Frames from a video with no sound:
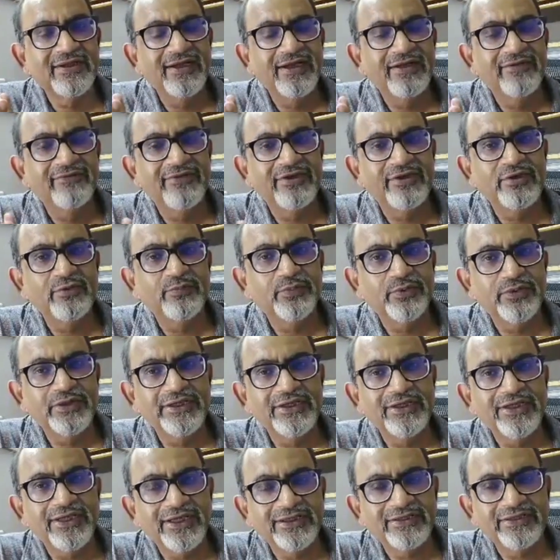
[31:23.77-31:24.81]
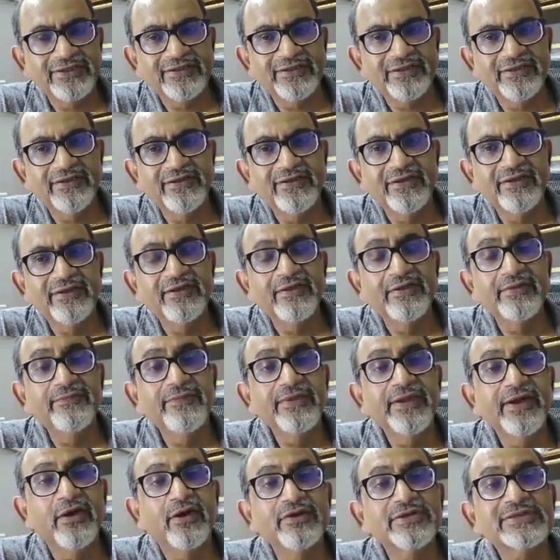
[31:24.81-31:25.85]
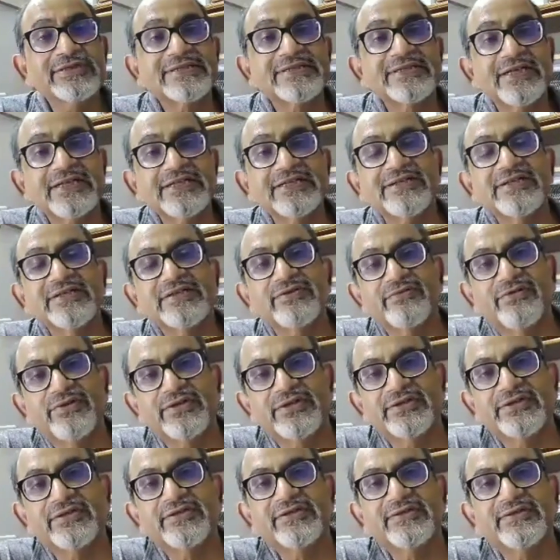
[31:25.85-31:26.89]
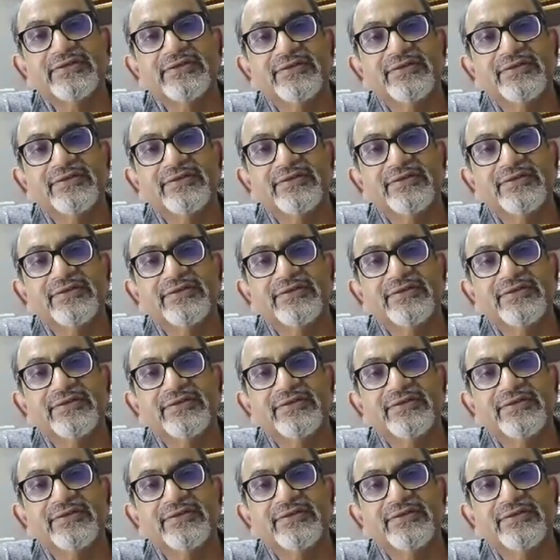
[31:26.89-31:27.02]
And when you put in a catheter, on such situations,